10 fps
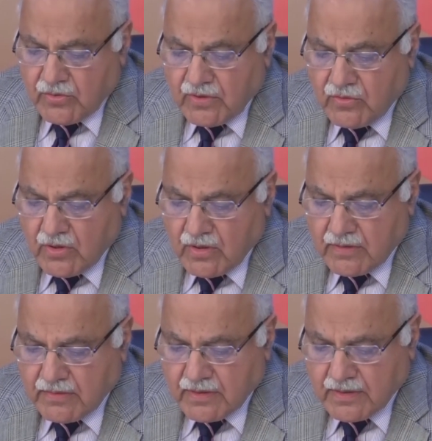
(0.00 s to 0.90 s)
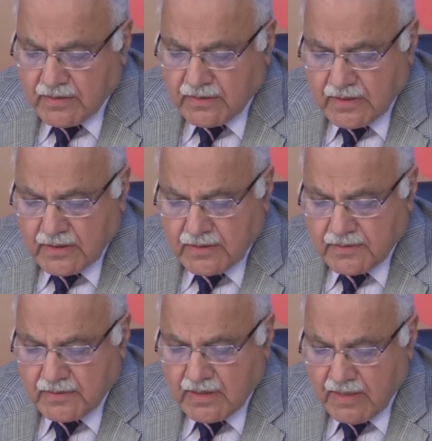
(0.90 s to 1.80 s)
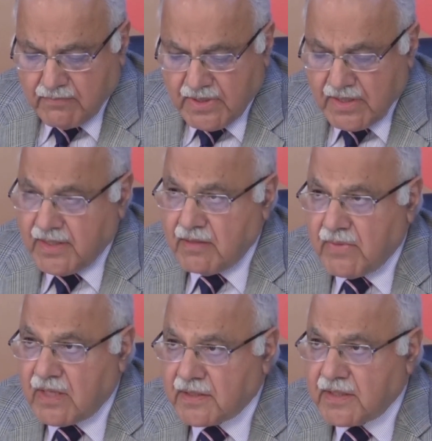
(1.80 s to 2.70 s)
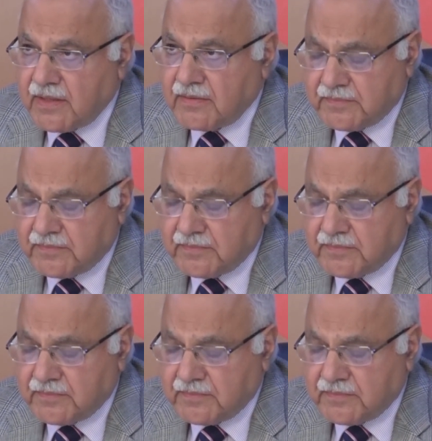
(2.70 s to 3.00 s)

did your MBA in marketing.